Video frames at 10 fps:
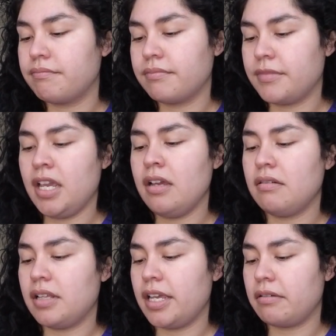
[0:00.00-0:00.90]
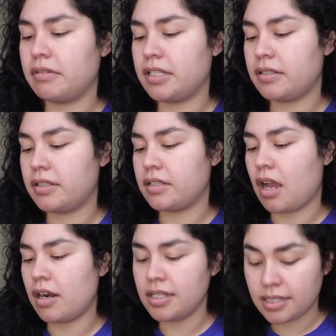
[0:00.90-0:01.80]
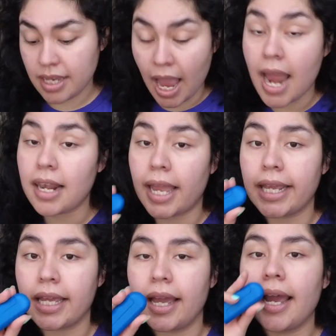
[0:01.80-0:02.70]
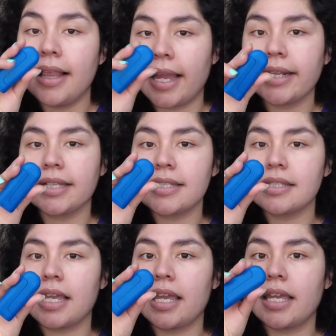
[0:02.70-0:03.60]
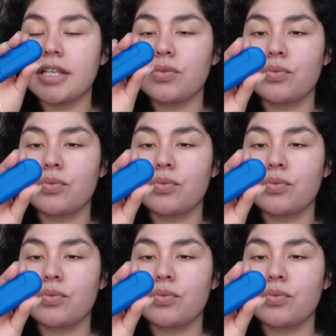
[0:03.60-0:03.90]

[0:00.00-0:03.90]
yeah, like, this is, honestly, I like it. I like this thing. It's